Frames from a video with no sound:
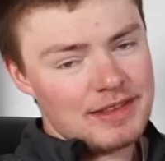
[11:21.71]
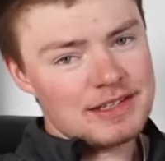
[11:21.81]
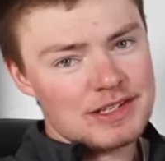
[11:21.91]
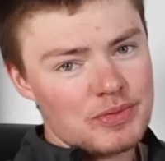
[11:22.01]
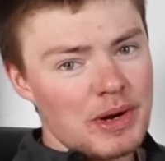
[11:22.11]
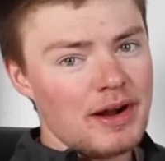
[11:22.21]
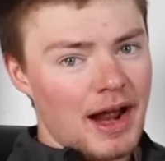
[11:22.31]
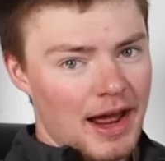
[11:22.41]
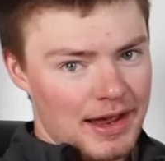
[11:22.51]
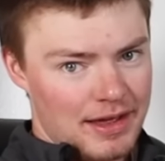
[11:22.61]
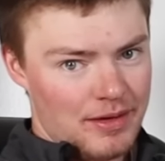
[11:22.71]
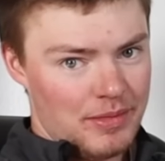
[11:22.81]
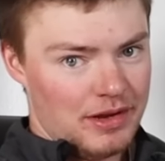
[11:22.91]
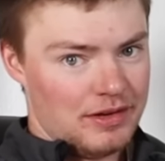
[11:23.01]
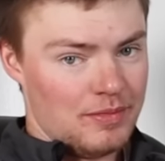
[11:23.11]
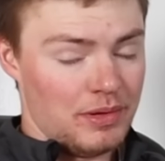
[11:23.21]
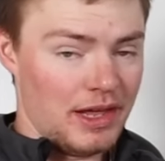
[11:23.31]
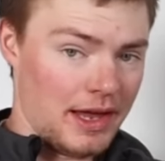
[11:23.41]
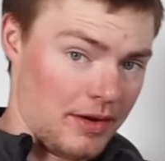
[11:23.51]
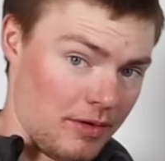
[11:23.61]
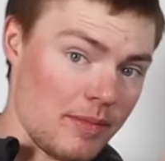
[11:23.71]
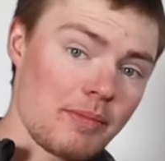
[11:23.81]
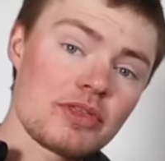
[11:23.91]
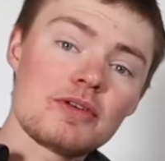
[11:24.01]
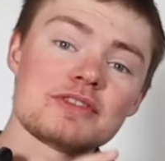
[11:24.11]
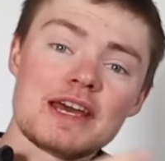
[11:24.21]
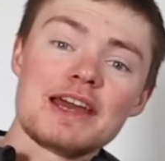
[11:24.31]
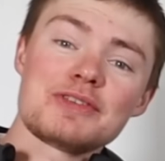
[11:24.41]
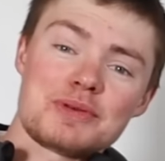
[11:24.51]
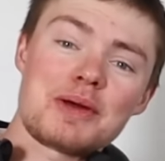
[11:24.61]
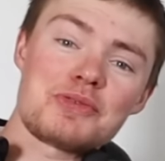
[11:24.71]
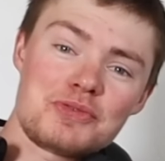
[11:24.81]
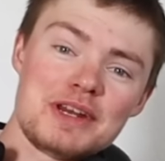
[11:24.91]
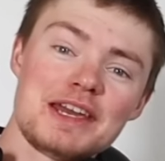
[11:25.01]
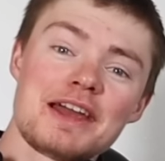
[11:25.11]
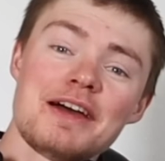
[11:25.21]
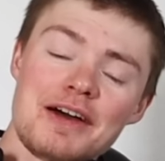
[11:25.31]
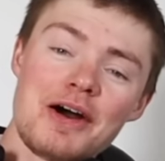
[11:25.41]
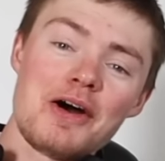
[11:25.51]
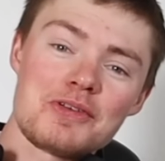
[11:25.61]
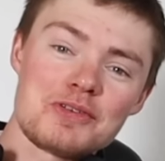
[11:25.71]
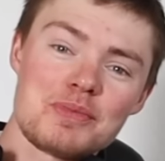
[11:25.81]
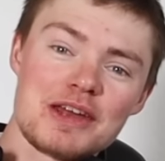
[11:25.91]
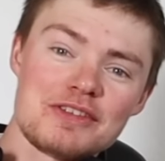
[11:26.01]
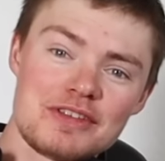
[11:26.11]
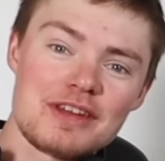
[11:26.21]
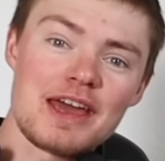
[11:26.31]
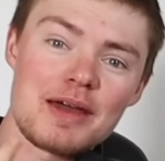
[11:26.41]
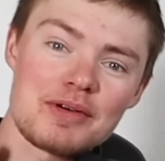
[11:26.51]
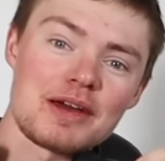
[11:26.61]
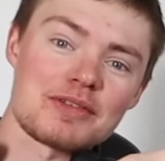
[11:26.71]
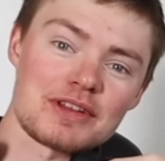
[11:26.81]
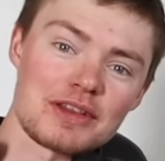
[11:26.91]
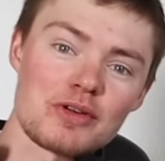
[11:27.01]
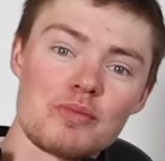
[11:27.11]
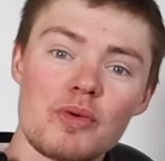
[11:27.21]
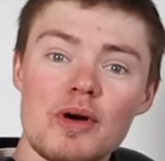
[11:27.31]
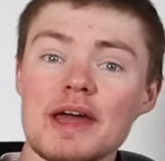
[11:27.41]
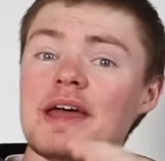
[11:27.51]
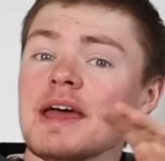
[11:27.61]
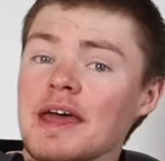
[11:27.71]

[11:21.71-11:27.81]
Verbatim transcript: And this is where I come into play. Remember those days when I was reading 100 pages a day when I was a little boy?